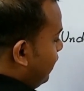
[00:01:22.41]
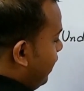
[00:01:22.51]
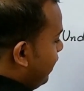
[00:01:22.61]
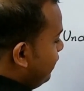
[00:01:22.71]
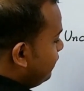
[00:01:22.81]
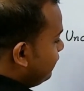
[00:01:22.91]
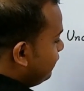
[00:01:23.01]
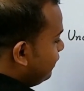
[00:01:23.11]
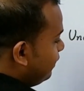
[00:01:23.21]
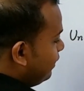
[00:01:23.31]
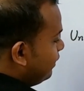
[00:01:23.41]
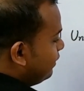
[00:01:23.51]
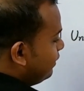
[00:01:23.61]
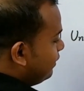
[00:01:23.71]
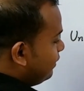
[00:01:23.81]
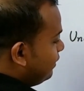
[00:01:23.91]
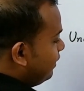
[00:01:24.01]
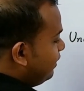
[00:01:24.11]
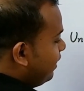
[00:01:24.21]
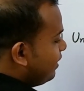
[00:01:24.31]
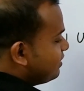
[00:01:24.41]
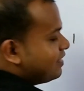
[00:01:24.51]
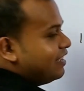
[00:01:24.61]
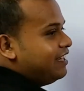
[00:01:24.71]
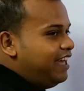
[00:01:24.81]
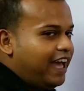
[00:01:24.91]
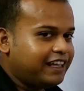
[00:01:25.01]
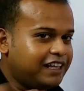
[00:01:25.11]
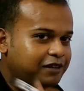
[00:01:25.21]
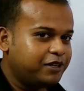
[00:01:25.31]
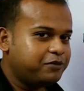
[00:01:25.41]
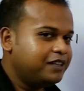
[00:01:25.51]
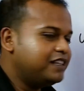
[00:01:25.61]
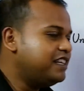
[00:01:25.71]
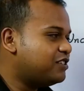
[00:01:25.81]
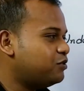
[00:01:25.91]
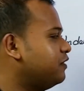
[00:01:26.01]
and theta is the angle between these two